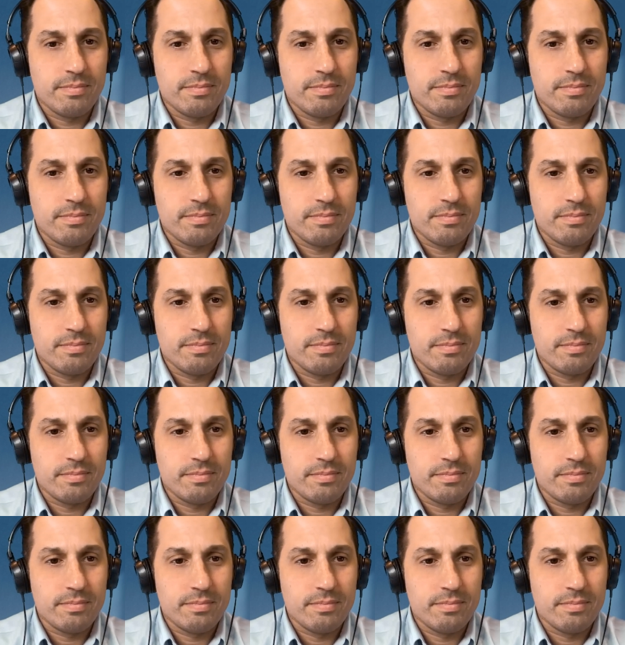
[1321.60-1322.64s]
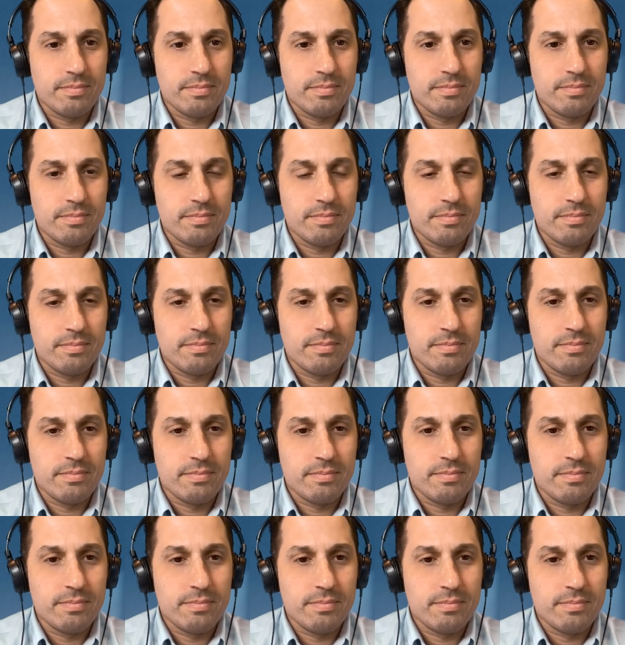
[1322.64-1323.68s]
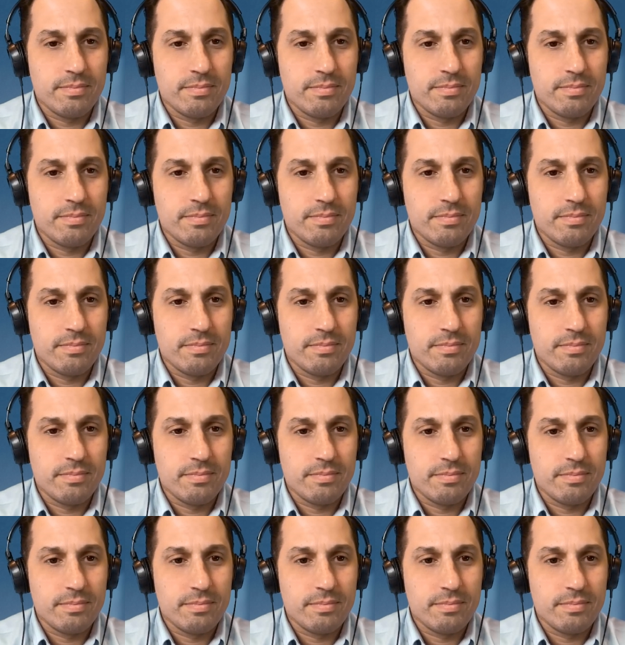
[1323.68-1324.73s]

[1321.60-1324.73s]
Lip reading: No words are spoken by the person on screen.